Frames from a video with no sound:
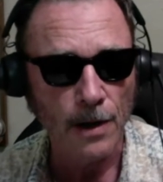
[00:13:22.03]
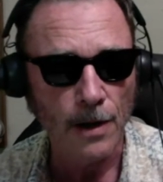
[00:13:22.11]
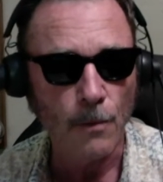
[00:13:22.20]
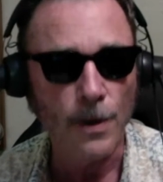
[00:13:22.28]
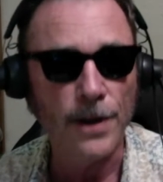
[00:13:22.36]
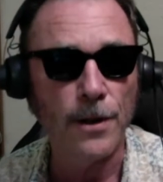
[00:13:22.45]

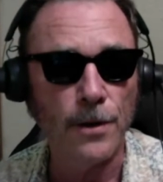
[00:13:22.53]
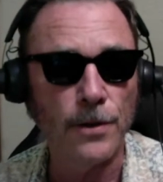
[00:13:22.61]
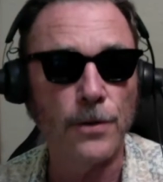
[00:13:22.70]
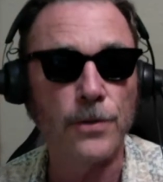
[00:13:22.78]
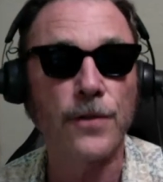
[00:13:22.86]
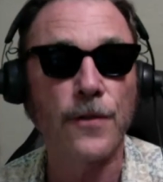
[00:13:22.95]
when you
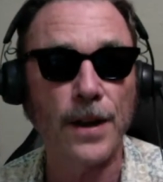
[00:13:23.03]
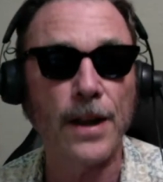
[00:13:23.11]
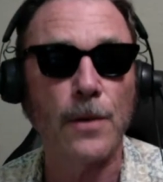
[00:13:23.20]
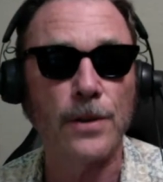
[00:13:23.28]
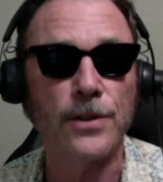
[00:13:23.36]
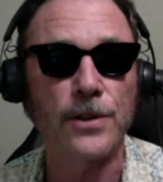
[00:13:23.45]
use
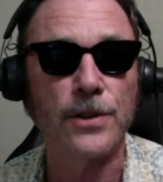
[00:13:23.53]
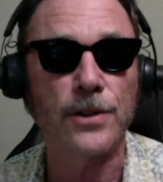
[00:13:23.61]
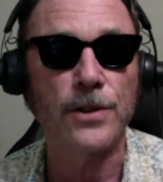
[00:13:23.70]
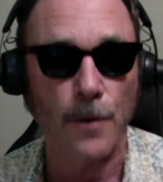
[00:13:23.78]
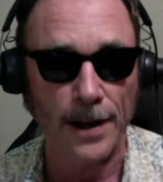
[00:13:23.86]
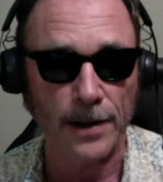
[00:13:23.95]
frequency
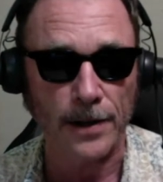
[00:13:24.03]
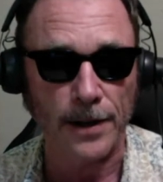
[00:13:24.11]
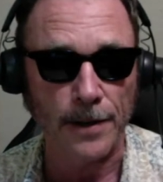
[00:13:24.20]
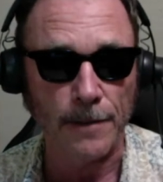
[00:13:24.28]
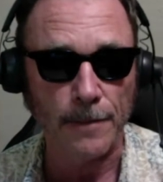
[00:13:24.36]
correctly.